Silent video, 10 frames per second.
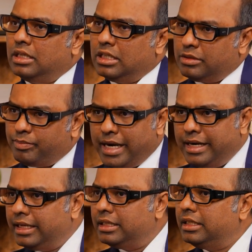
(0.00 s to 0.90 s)

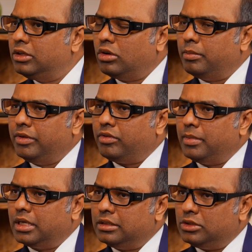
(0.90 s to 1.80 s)
spending in the economy
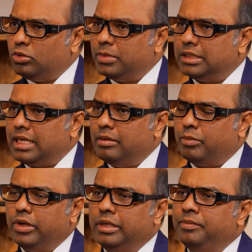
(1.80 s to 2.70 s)
from a consumer
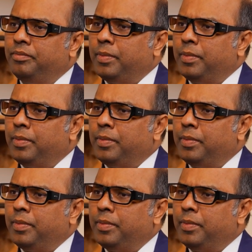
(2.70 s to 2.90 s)
standpoint.